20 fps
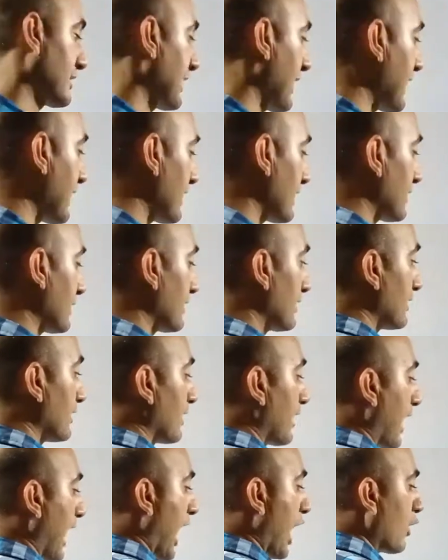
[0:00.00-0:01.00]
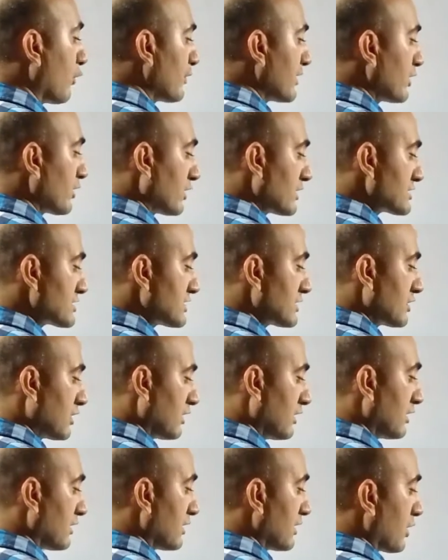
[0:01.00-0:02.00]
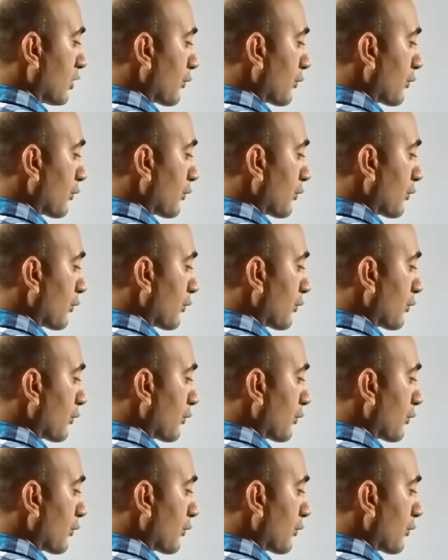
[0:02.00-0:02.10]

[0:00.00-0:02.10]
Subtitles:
Like how we got 0?